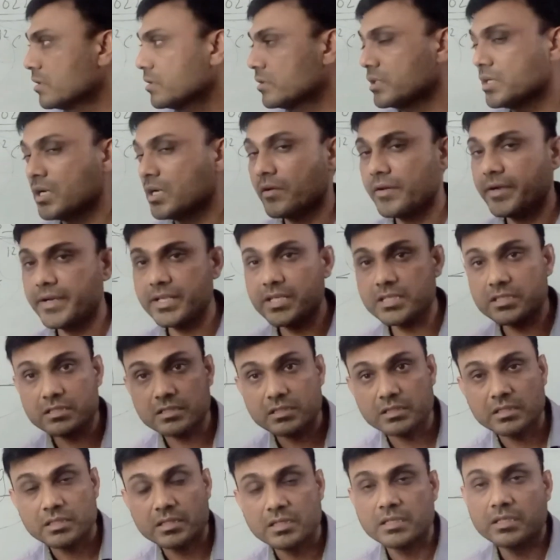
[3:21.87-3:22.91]
Now it is
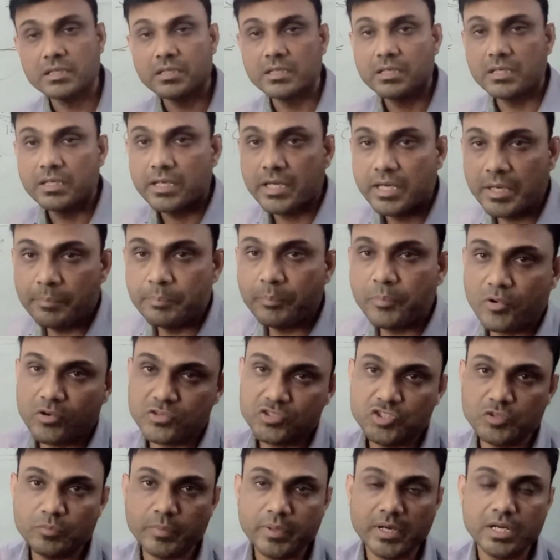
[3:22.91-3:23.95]

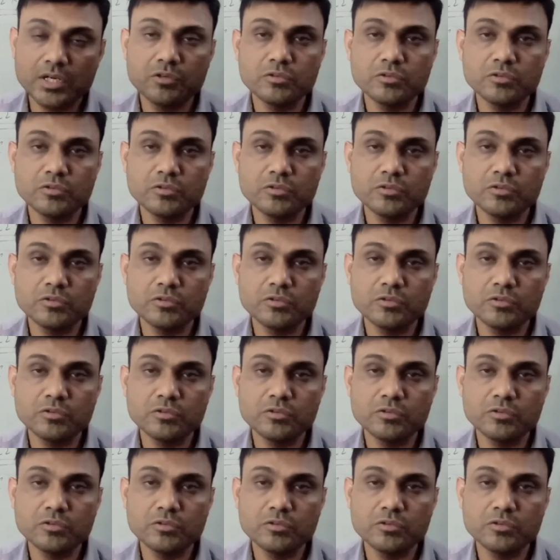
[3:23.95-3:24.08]
impossible